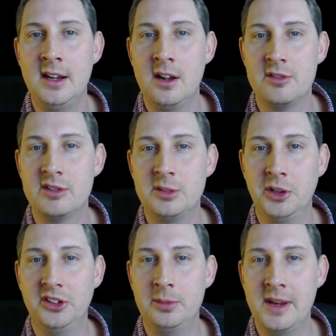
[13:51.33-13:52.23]
The
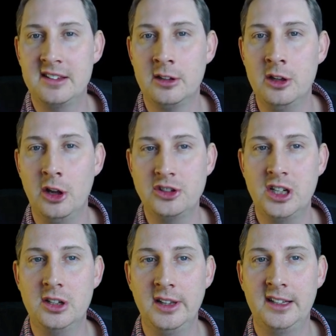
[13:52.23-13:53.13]
response makes
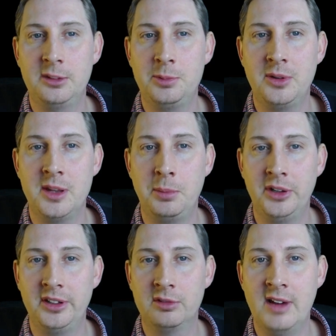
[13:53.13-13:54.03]
logical links between the
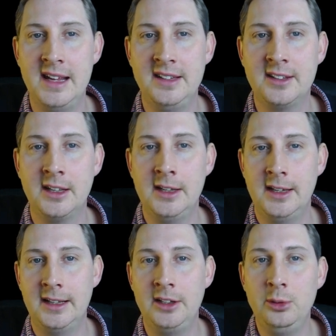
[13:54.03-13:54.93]
points raised
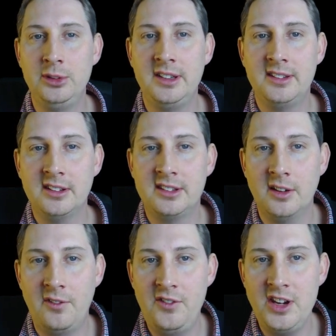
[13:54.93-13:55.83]
and uses
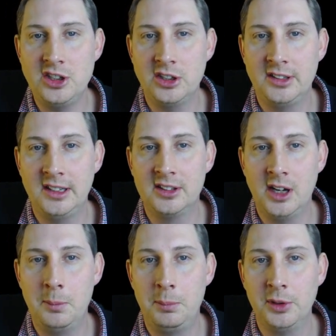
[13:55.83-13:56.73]
sufficient
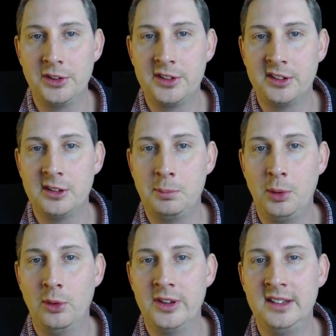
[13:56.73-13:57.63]
examples to
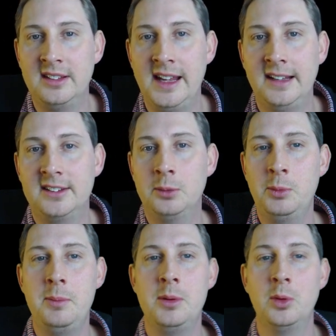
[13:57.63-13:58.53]
support these links, and
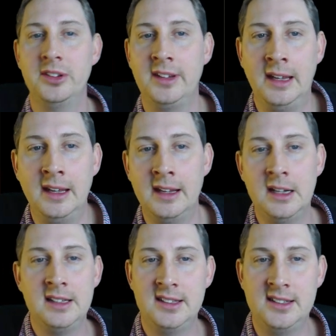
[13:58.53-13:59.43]
we'll be wanting
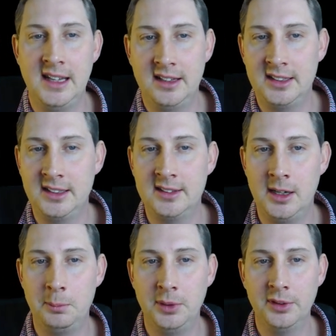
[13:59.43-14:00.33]
6
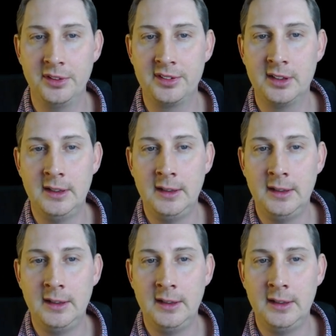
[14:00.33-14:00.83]
examples.